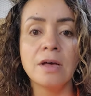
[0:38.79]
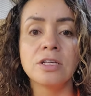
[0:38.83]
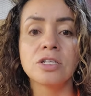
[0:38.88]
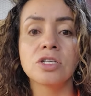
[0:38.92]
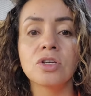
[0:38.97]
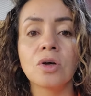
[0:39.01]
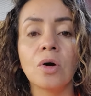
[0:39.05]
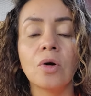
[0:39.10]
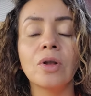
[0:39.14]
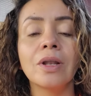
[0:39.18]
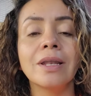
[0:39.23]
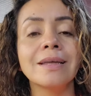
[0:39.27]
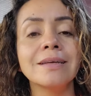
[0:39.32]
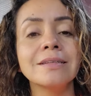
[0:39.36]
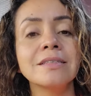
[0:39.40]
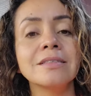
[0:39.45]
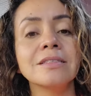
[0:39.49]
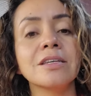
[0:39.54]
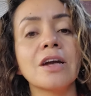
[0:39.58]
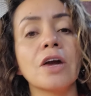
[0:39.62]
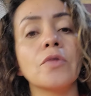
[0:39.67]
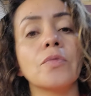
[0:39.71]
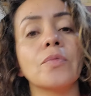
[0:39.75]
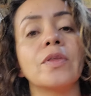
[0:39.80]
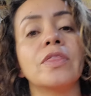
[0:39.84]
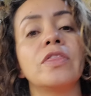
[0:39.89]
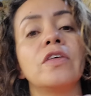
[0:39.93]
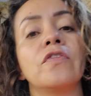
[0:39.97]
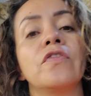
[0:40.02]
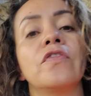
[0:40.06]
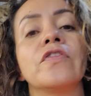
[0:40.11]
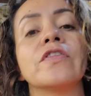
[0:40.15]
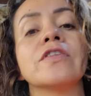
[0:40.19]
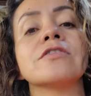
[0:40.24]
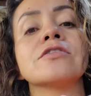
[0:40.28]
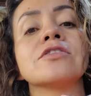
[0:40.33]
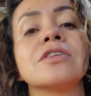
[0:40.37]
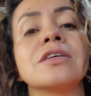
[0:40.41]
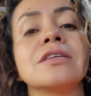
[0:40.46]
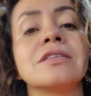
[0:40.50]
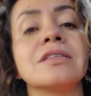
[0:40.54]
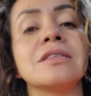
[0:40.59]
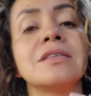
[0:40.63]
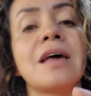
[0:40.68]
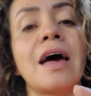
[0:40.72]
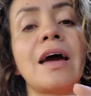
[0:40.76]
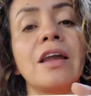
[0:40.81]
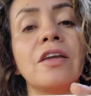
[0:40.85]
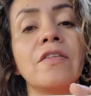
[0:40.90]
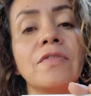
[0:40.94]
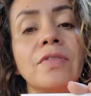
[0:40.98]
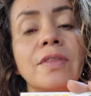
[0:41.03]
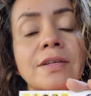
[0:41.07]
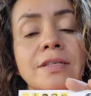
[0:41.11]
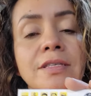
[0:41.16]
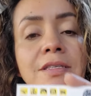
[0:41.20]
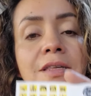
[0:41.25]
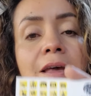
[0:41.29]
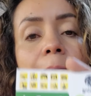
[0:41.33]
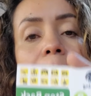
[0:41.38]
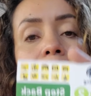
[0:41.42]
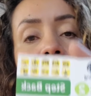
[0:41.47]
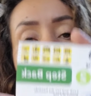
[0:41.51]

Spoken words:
So let's start with the first side of the step